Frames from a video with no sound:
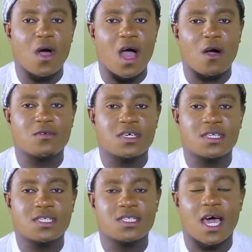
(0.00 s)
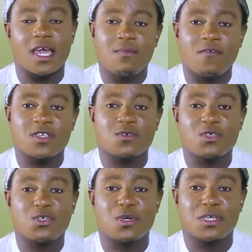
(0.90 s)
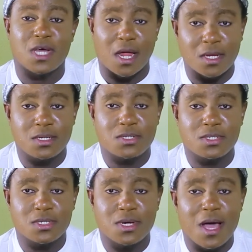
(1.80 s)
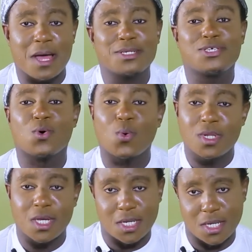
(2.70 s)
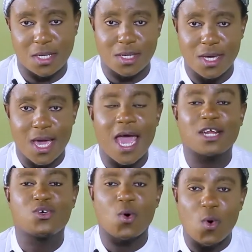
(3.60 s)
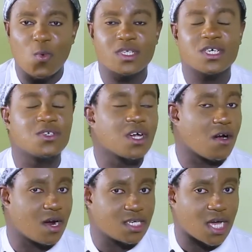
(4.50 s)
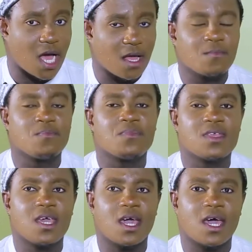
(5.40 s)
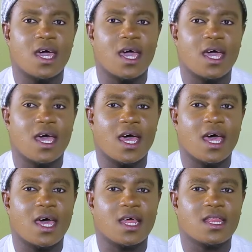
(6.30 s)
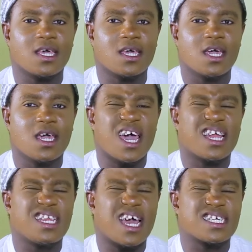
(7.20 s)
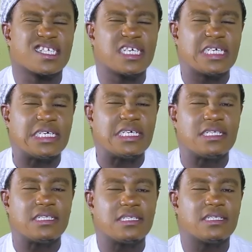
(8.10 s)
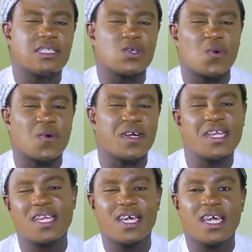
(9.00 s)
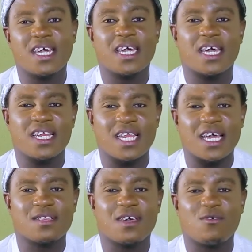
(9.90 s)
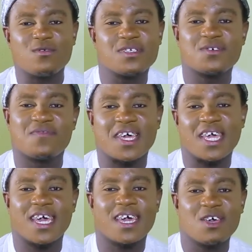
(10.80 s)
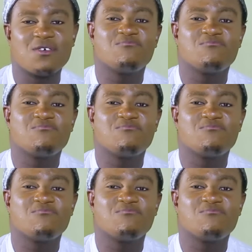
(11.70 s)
what I'll just... I even want something to show a challenge. I need a tall lady. A tall with a good character. Yeah, I think a dark skin, torn... Yeah, like the host over here.